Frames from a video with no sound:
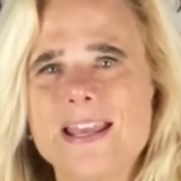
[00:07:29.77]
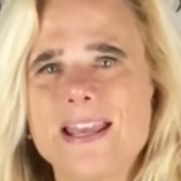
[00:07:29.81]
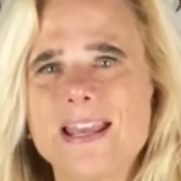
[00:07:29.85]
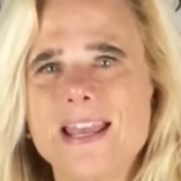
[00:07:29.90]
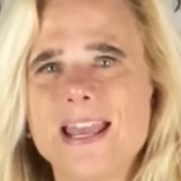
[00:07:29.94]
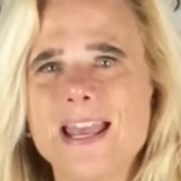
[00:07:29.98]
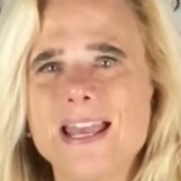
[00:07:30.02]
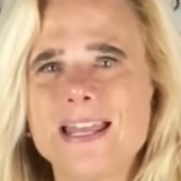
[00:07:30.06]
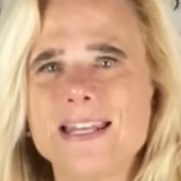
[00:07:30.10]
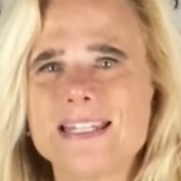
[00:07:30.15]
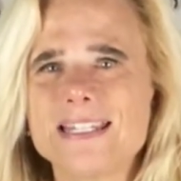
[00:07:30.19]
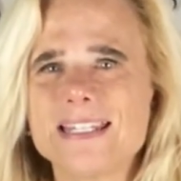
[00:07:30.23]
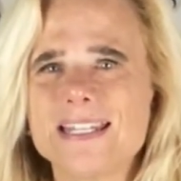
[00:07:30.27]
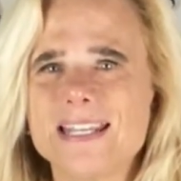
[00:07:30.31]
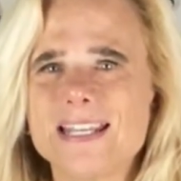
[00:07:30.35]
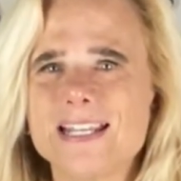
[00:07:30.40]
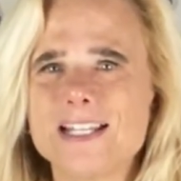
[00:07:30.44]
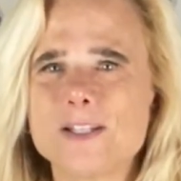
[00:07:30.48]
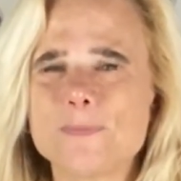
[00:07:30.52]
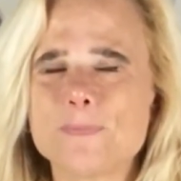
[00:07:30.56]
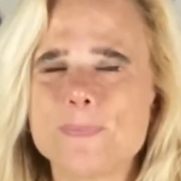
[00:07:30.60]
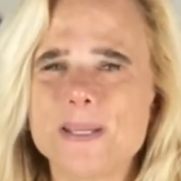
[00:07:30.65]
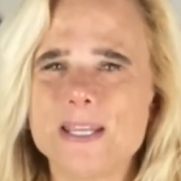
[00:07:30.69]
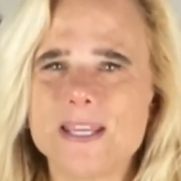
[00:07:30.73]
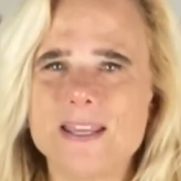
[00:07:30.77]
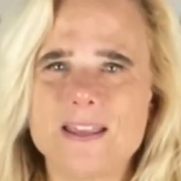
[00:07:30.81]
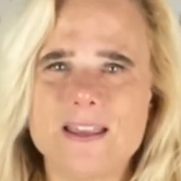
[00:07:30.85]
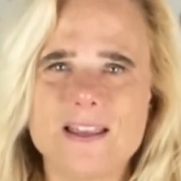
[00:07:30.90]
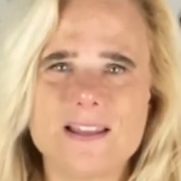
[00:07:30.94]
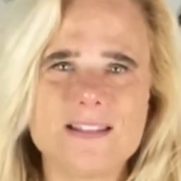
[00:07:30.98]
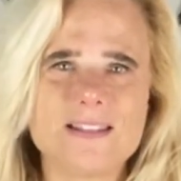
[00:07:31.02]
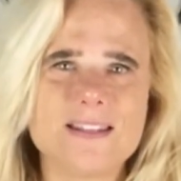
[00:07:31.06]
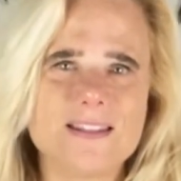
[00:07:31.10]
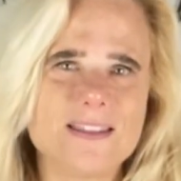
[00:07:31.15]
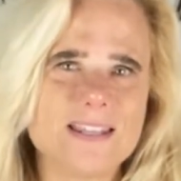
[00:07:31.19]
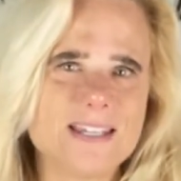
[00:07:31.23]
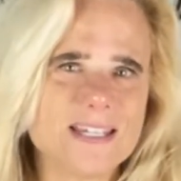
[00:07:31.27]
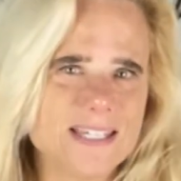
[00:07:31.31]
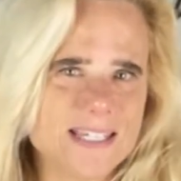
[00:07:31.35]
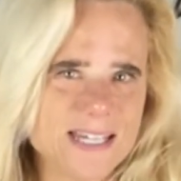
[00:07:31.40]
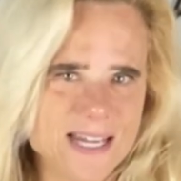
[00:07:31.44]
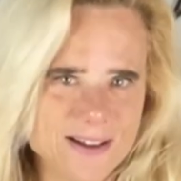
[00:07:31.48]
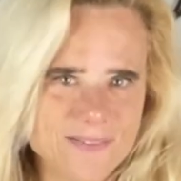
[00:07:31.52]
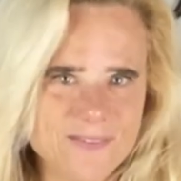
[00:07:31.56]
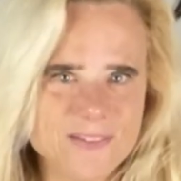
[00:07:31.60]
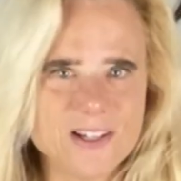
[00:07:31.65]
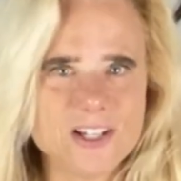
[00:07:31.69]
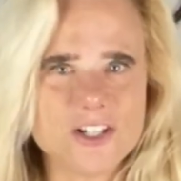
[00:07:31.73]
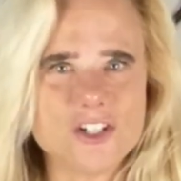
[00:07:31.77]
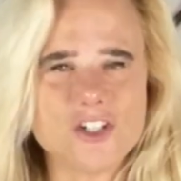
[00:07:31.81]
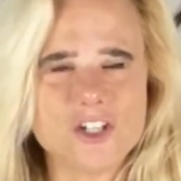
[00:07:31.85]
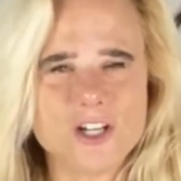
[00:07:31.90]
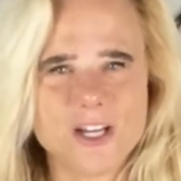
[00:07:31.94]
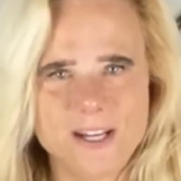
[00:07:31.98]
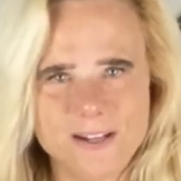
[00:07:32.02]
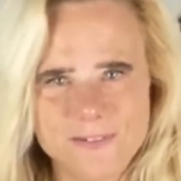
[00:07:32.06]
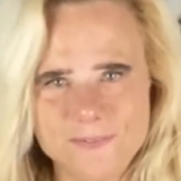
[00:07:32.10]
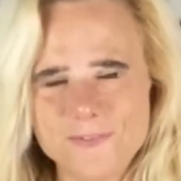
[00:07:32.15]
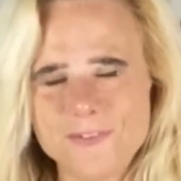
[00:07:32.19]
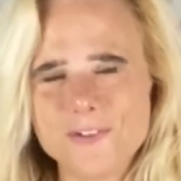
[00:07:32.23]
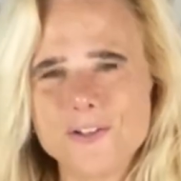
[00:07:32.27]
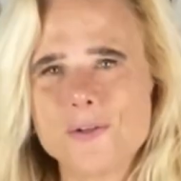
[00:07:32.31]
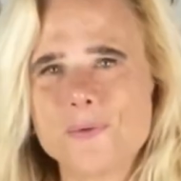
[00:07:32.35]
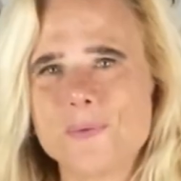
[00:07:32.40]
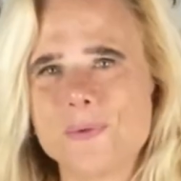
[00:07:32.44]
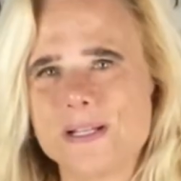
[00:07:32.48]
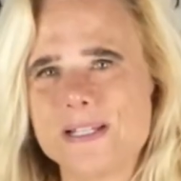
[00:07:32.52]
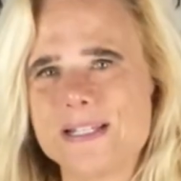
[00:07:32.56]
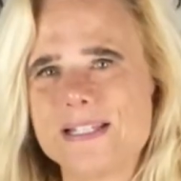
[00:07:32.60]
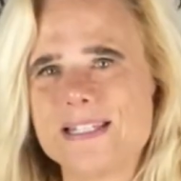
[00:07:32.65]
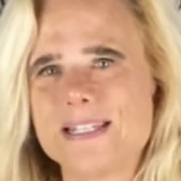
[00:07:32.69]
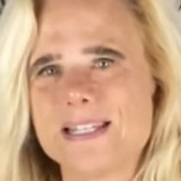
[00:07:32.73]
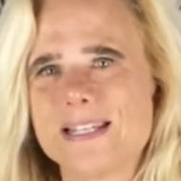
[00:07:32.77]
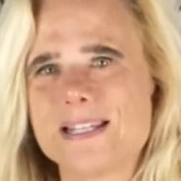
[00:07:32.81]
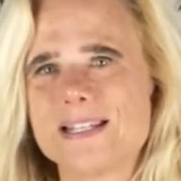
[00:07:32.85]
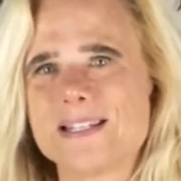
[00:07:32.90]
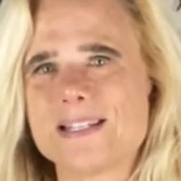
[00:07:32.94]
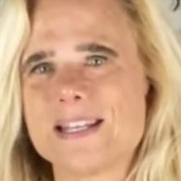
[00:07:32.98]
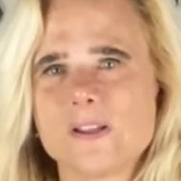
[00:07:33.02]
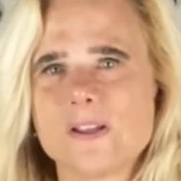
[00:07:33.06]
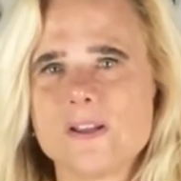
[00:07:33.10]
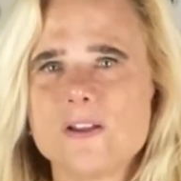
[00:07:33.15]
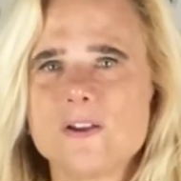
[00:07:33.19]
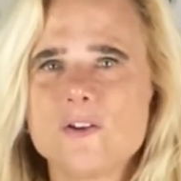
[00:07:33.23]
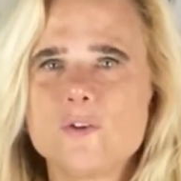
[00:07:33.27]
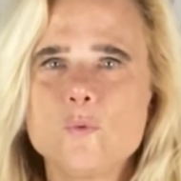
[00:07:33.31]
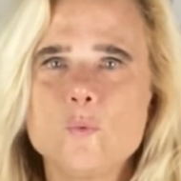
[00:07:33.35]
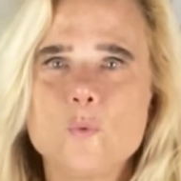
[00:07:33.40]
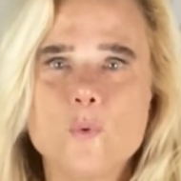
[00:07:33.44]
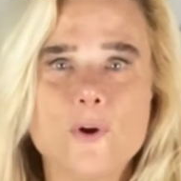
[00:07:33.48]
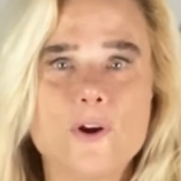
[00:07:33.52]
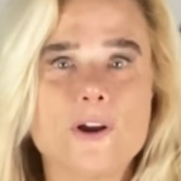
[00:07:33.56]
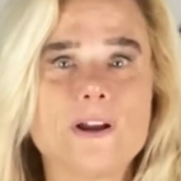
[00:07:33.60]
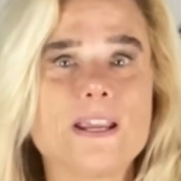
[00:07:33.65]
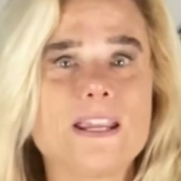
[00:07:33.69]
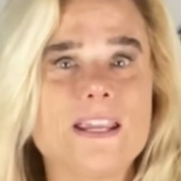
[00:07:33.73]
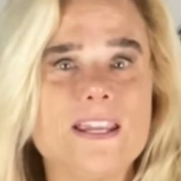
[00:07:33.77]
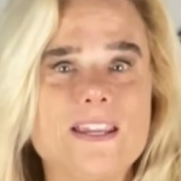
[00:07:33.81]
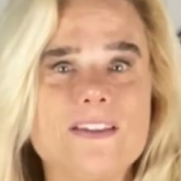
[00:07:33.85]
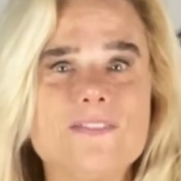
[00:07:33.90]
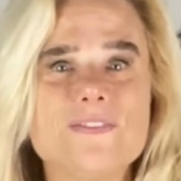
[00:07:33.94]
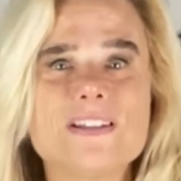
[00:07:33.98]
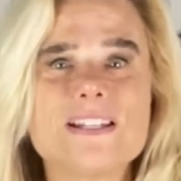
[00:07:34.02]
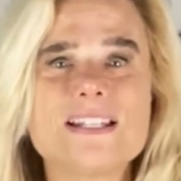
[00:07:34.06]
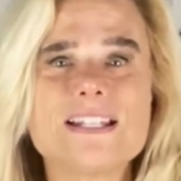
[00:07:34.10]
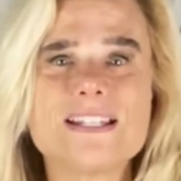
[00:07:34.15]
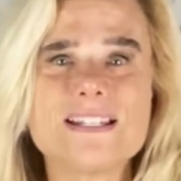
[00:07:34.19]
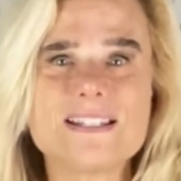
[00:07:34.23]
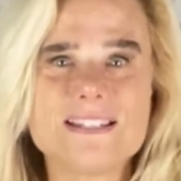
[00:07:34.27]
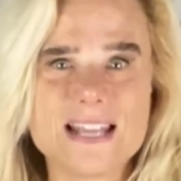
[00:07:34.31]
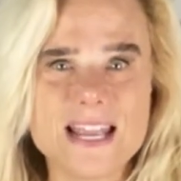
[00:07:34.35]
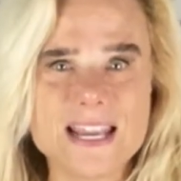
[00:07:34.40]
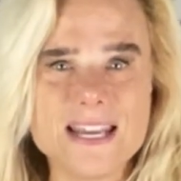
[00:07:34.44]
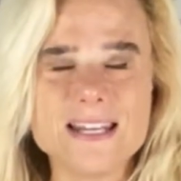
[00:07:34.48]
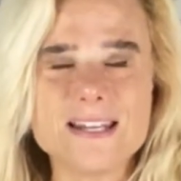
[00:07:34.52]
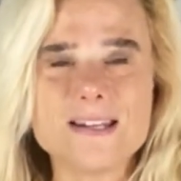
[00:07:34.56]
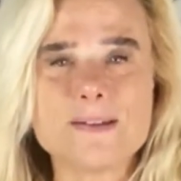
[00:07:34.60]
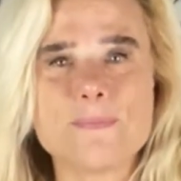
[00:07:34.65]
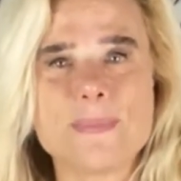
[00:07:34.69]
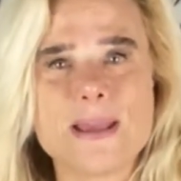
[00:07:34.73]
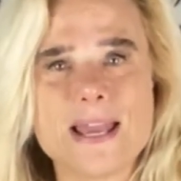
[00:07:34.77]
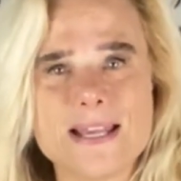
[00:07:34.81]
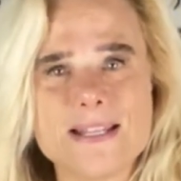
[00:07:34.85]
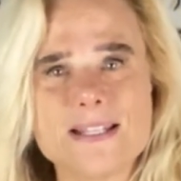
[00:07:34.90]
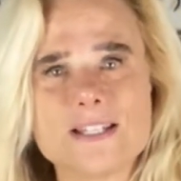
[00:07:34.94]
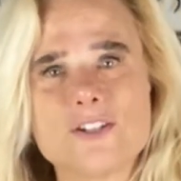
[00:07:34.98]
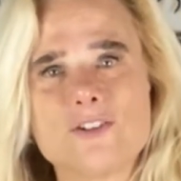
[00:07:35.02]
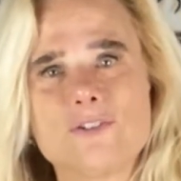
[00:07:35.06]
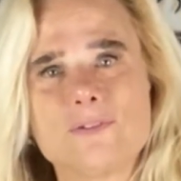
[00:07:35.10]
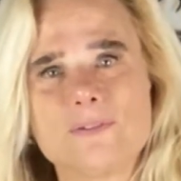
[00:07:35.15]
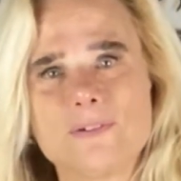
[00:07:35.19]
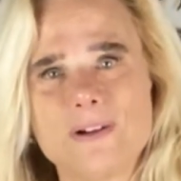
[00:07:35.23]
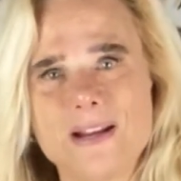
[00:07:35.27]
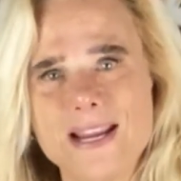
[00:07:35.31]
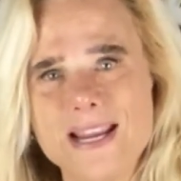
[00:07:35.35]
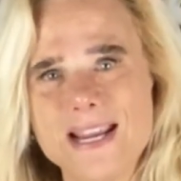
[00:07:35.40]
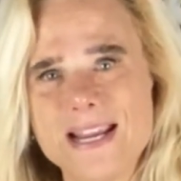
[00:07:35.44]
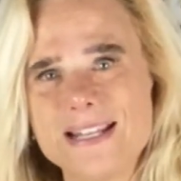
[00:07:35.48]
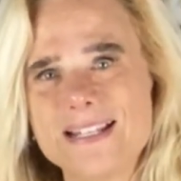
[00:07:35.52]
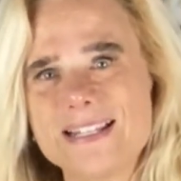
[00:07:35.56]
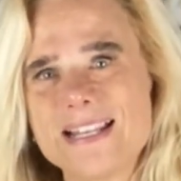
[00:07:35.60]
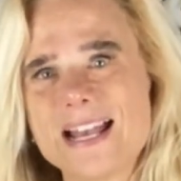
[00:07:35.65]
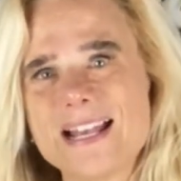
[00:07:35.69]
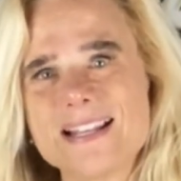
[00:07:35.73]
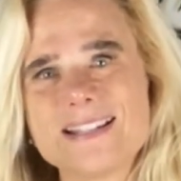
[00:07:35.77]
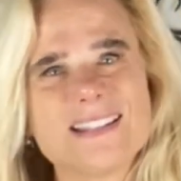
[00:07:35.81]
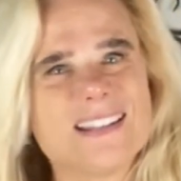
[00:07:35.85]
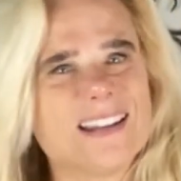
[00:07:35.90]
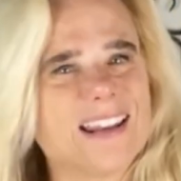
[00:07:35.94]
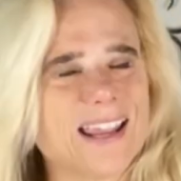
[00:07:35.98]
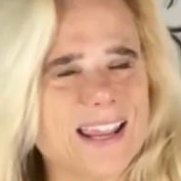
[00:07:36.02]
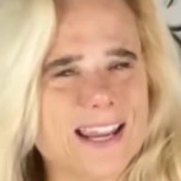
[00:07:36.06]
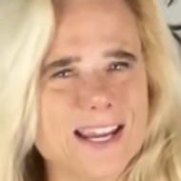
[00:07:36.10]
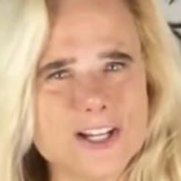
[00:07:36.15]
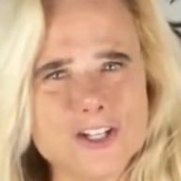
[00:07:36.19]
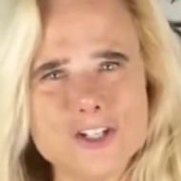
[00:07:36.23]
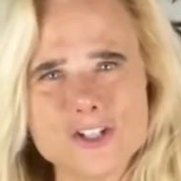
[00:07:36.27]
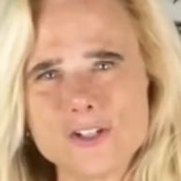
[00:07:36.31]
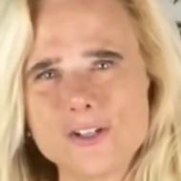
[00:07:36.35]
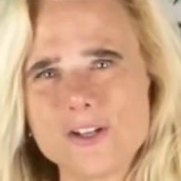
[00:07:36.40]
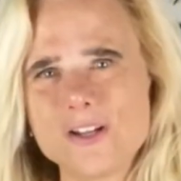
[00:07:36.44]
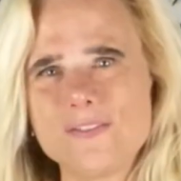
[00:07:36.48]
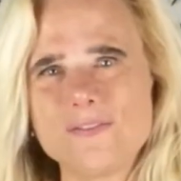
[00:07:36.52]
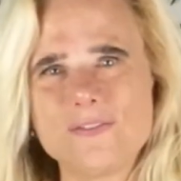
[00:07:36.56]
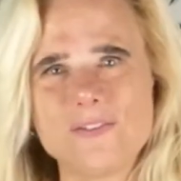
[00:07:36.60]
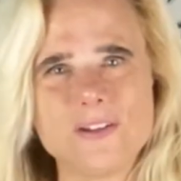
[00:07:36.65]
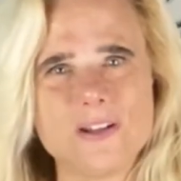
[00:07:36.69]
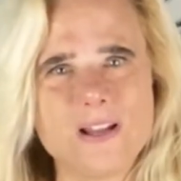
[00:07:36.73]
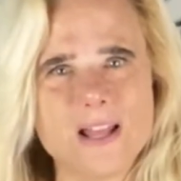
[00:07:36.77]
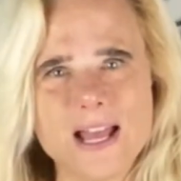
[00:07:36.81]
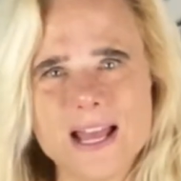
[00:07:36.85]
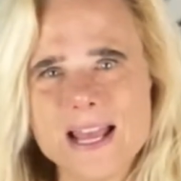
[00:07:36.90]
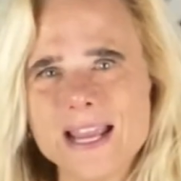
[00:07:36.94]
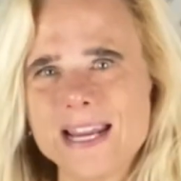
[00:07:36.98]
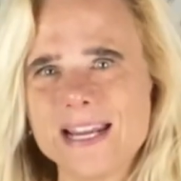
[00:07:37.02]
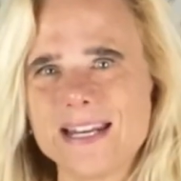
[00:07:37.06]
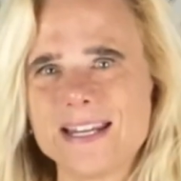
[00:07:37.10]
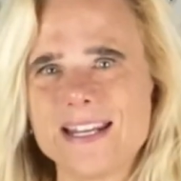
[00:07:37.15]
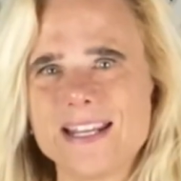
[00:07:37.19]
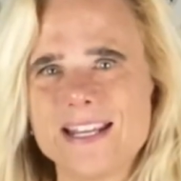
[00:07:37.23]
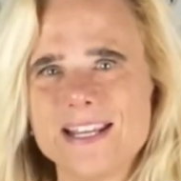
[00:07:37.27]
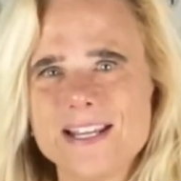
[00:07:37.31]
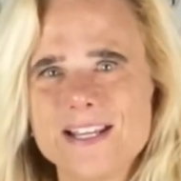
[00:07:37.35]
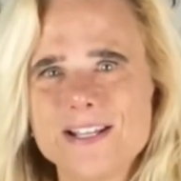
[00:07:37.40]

And it's because of the devilish influences where even Satan masquerades as an angel of light.